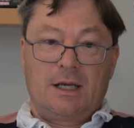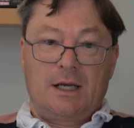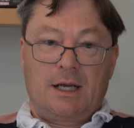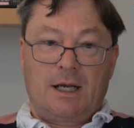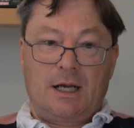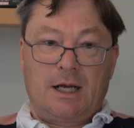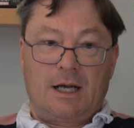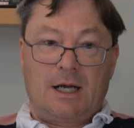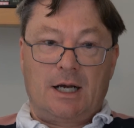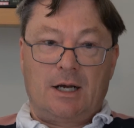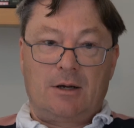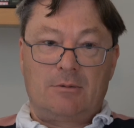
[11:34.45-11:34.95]

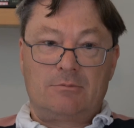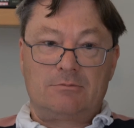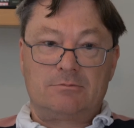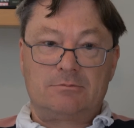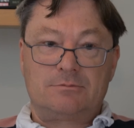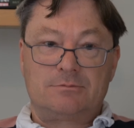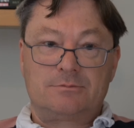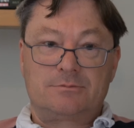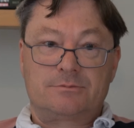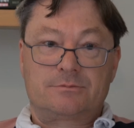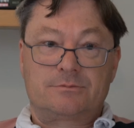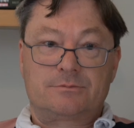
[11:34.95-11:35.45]

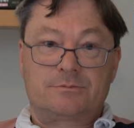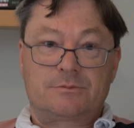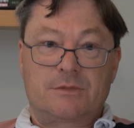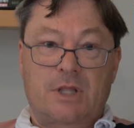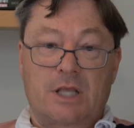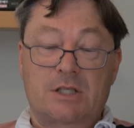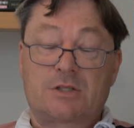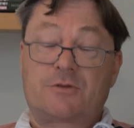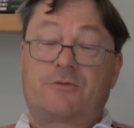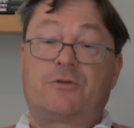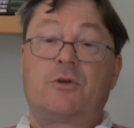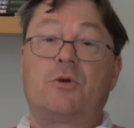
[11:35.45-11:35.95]

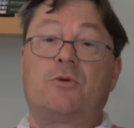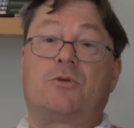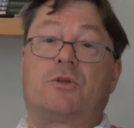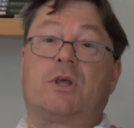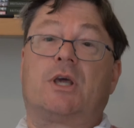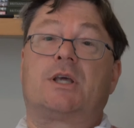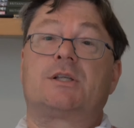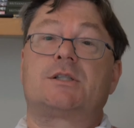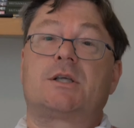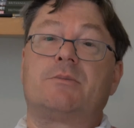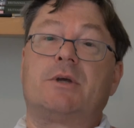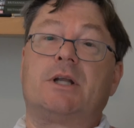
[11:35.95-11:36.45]
there's a few
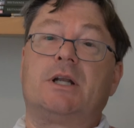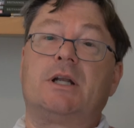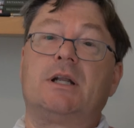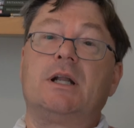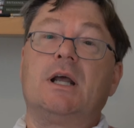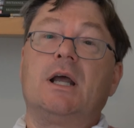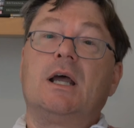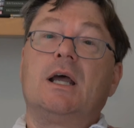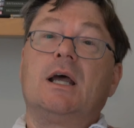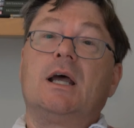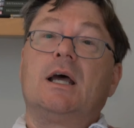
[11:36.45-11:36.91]
things. I mean,